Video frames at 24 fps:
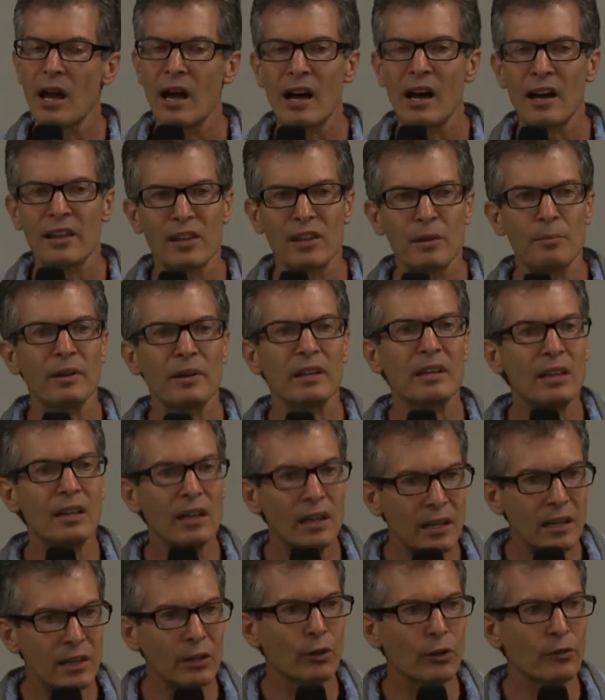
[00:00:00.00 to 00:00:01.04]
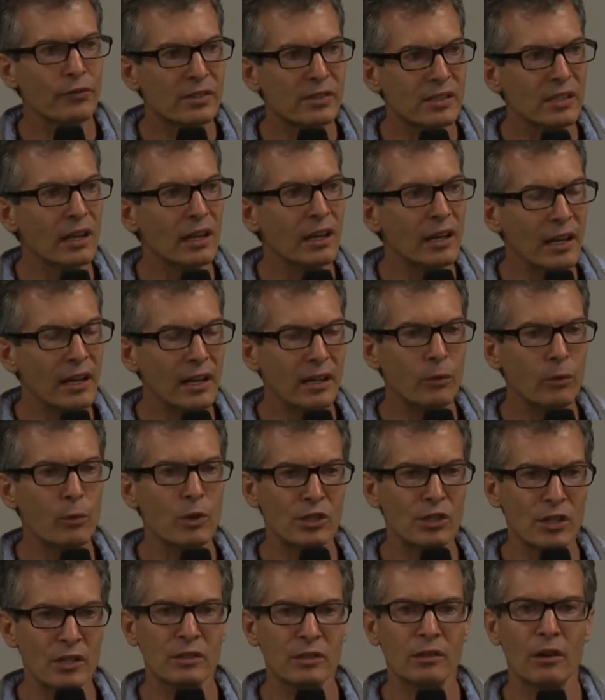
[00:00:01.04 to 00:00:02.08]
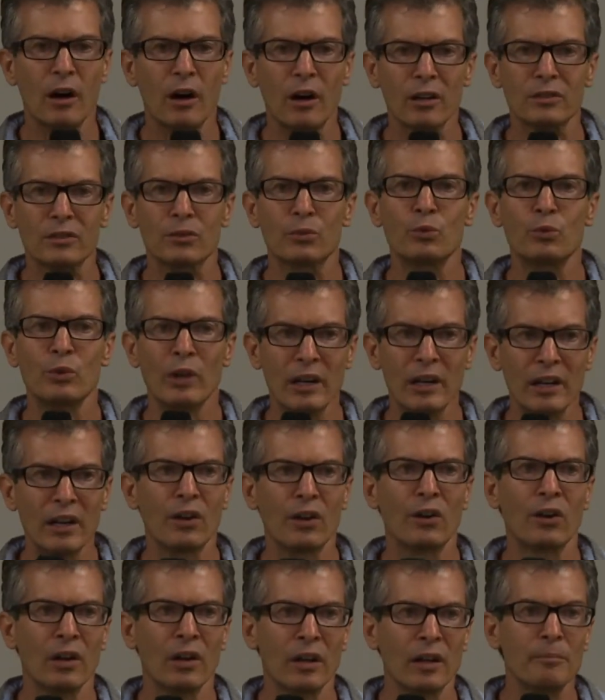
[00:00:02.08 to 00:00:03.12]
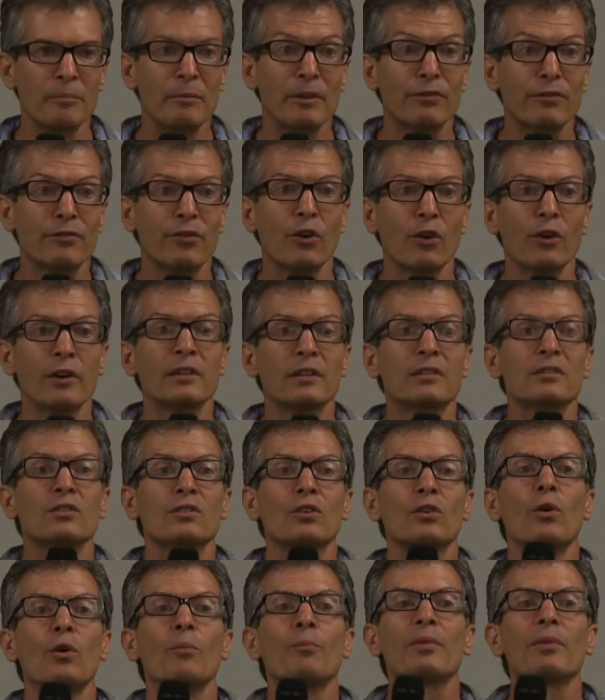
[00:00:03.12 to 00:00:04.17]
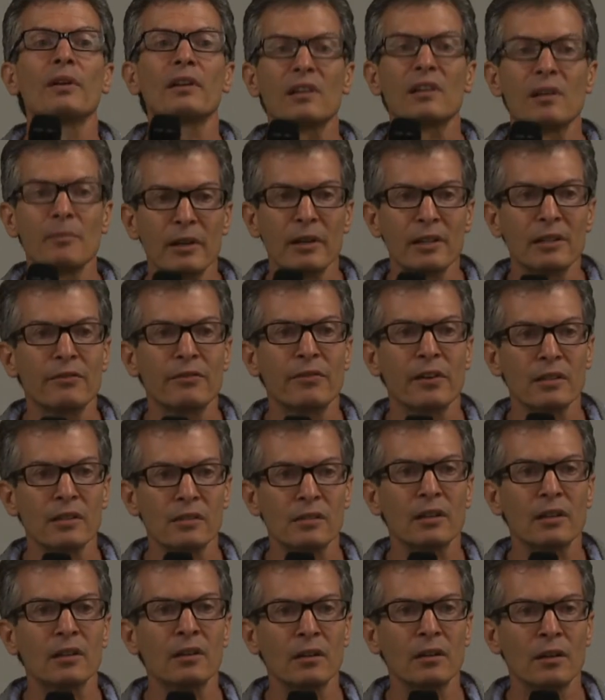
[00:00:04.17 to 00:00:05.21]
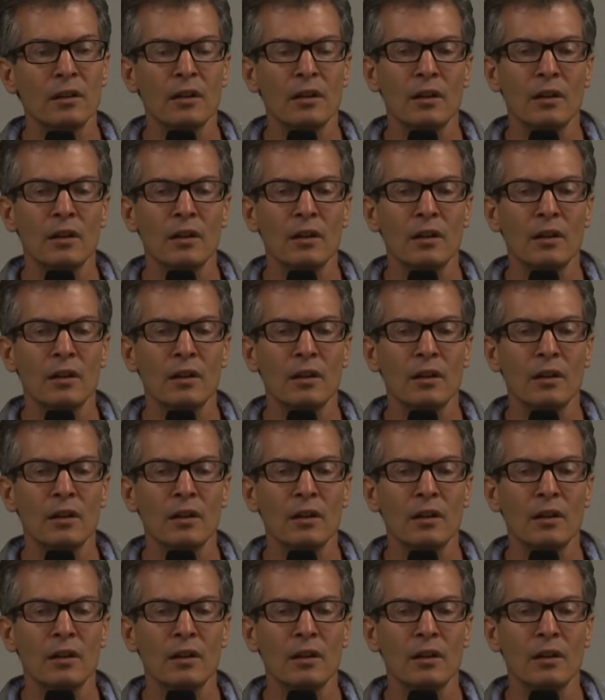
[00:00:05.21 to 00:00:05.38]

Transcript: and the beginning of celiac, which is caught really early before it's completely manifesting,